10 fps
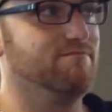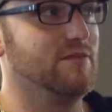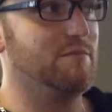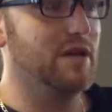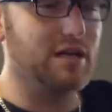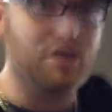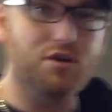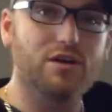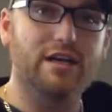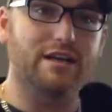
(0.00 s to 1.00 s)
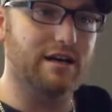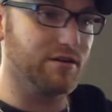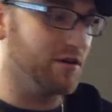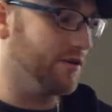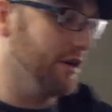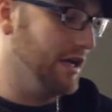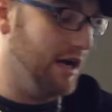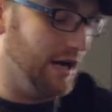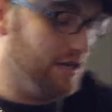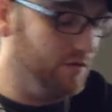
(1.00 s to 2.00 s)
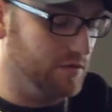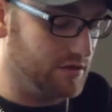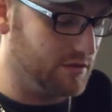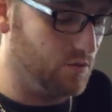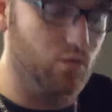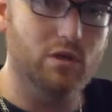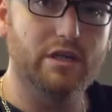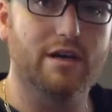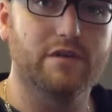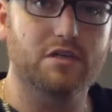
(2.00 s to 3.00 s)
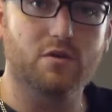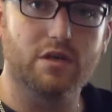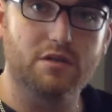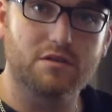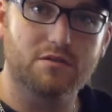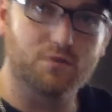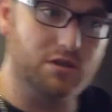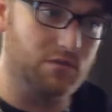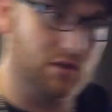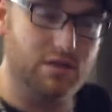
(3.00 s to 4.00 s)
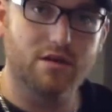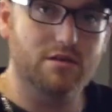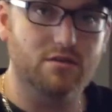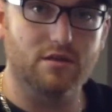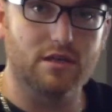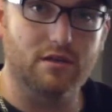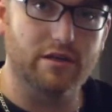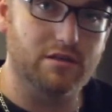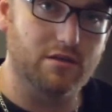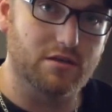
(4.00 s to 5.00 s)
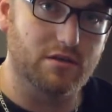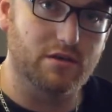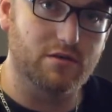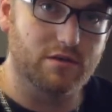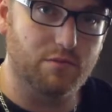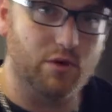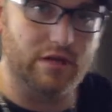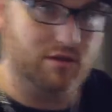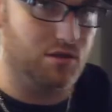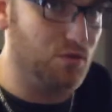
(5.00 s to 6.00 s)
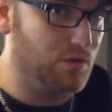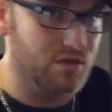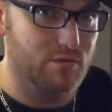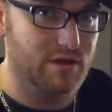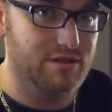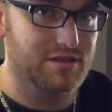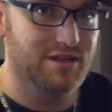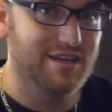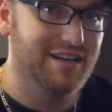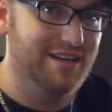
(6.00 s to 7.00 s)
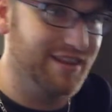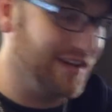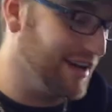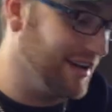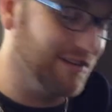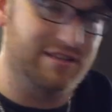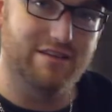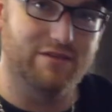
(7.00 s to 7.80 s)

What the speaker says: I'm not good at it. I don't know. I use really heavy strings, which guitarists use a lot of light strings in the acoustic, but I tune so much that I like to have